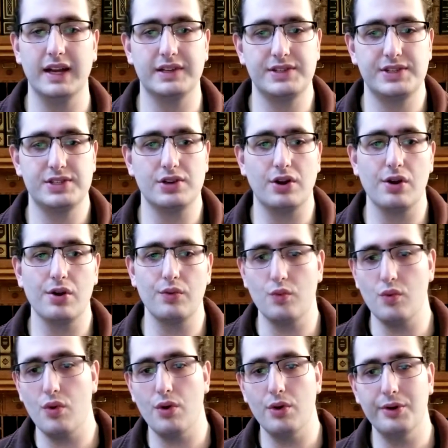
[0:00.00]
Star
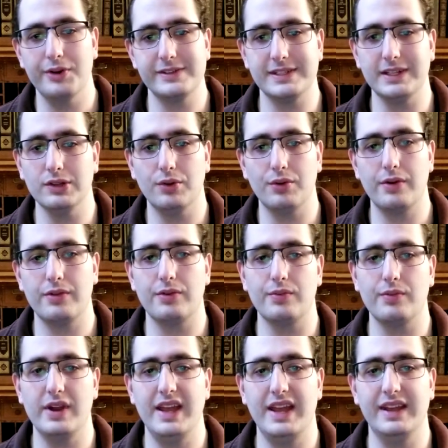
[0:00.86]
Wars, The Lord of the
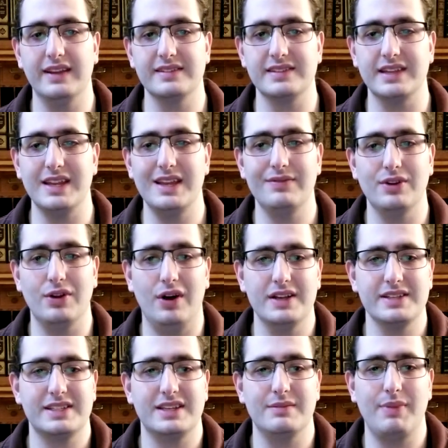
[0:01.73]
Rings, and even
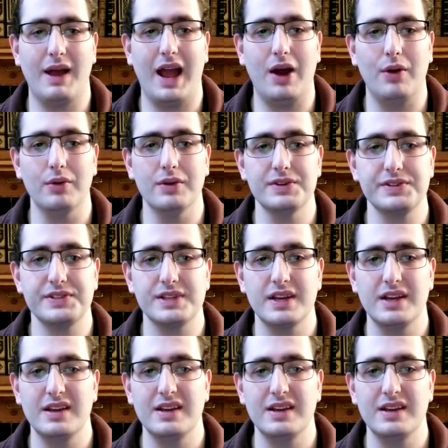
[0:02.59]
Austin Powers,